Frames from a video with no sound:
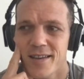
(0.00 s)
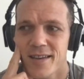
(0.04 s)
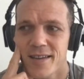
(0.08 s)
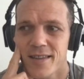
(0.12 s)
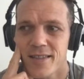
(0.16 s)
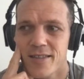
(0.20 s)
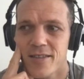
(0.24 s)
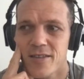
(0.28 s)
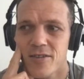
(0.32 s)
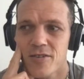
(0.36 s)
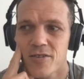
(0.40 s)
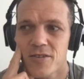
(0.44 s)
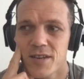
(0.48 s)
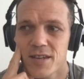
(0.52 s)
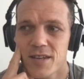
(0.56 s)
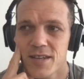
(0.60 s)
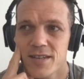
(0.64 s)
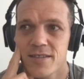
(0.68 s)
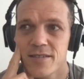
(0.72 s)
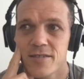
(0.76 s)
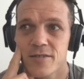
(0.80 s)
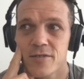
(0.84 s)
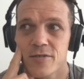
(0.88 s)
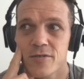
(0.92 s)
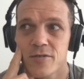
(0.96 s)
And so you need
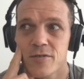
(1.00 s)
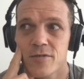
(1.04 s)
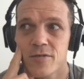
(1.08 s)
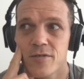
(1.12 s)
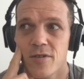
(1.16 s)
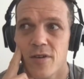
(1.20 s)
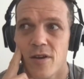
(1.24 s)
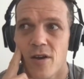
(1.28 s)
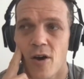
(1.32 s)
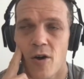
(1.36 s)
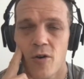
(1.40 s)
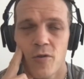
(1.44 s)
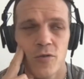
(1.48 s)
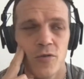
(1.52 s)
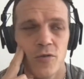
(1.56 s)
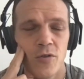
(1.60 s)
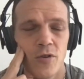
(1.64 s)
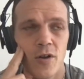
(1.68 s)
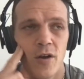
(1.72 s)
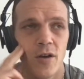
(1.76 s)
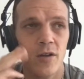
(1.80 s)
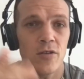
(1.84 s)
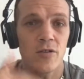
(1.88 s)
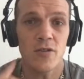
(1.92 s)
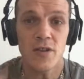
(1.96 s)
to own
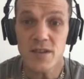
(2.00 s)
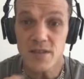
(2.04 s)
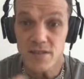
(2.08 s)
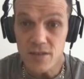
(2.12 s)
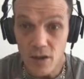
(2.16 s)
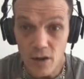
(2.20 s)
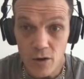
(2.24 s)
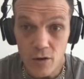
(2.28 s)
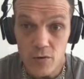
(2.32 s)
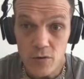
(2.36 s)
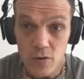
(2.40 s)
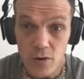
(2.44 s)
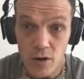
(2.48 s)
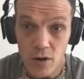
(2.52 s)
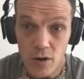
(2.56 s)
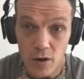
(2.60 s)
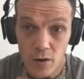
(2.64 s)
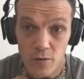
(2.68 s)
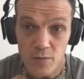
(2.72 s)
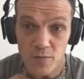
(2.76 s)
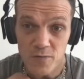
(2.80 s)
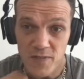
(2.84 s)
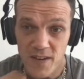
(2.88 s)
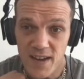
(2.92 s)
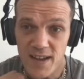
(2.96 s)
you need to own your
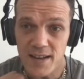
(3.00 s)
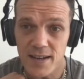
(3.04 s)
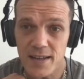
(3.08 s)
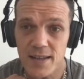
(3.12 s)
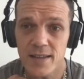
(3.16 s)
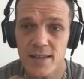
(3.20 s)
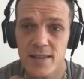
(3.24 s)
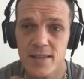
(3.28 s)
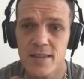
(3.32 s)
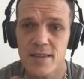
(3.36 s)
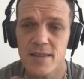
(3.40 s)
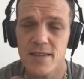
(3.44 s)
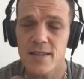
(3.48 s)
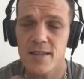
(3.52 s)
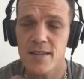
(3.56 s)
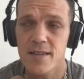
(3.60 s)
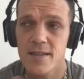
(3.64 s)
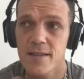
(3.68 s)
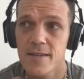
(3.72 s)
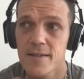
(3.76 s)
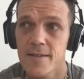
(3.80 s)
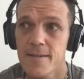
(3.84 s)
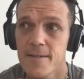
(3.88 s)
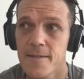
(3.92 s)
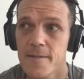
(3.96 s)
own failings
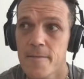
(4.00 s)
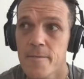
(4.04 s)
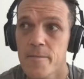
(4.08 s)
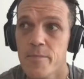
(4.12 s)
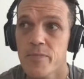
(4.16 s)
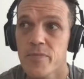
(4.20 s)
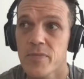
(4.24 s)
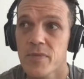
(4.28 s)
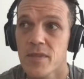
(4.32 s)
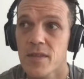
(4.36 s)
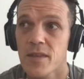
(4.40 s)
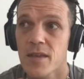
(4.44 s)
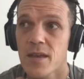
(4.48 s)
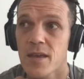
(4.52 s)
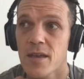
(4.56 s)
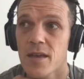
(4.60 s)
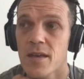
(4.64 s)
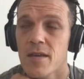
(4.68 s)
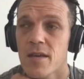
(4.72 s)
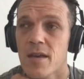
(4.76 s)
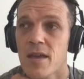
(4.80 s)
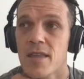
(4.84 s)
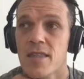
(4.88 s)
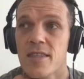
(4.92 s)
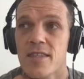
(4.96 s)

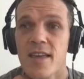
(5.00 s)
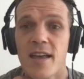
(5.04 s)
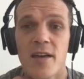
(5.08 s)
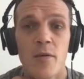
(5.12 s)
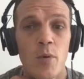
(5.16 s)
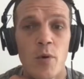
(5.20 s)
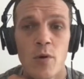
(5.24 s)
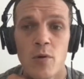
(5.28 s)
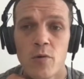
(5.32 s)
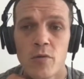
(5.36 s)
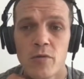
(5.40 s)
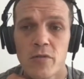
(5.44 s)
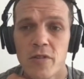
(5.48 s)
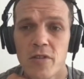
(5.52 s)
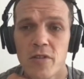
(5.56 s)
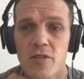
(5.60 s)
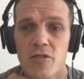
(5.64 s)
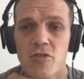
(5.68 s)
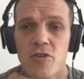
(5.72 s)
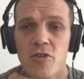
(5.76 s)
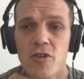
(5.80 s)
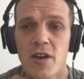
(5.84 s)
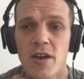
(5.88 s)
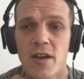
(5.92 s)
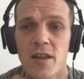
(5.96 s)
and say we're all on this
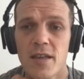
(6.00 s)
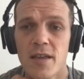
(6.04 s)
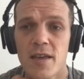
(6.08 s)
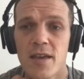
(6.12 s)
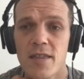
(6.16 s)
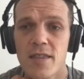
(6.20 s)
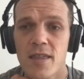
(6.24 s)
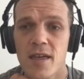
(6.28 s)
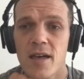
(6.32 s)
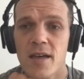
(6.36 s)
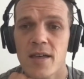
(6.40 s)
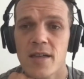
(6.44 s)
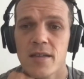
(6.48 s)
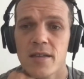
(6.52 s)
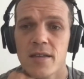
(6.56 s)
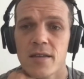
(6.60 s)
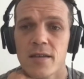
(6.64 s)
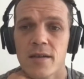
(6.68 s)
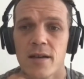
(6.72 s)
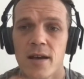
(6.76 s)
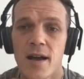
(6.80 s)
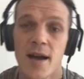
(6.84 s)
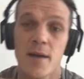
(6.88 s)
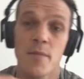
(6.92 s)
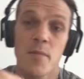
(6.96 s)
journey together.
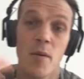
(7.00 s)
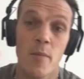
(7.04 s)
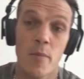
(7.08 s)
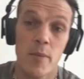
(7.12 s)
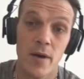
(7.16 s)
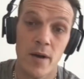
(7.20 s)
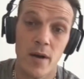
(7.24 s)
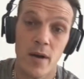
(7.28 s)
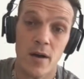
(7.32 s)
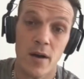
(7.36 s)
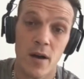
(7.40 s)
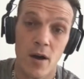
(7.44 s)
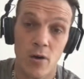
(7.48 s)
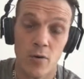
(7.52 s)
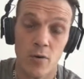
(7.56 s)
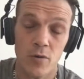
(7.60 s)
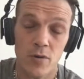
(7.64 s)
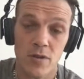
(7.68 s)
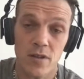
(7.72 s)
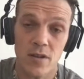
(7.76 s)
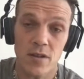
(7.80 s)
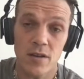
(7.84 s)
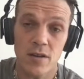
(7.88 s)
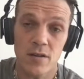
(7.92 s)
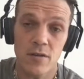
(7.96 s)
I'm a bit older
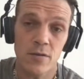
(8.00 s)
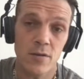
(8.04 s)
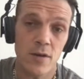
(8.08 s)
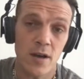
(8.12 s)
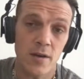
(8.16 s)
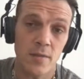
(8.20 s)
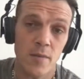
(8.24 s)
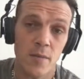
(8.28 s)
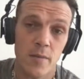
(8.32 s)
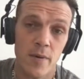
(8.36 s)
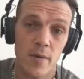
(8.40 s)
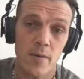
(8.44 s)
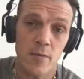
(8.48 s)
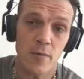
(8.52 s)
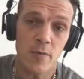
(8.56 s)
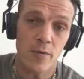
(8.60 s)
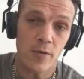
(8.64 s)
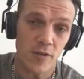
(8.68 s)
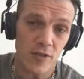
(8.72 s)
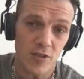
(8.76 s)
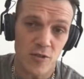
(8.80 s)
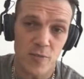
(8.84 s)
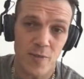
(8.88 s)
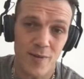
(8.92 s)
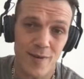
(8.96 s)
than you, I'm a bit more
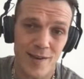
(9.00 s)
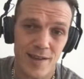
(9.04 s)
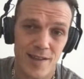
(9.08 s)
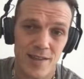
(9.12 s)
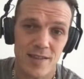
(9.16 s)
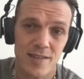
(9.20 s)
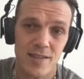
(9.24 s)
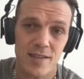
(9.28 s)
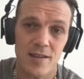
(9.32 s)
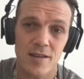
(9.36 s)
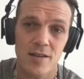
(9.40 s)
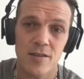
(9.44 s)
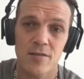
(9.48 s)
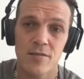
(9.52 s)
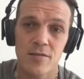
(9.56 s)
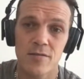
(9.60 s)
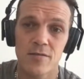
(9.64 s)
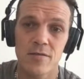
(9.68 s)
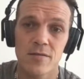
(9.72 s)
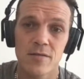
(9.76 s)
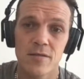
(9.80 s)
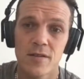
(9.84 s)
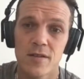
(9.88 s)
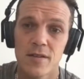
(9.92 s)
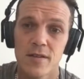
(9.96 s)
experienced than
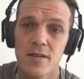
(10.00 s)
you.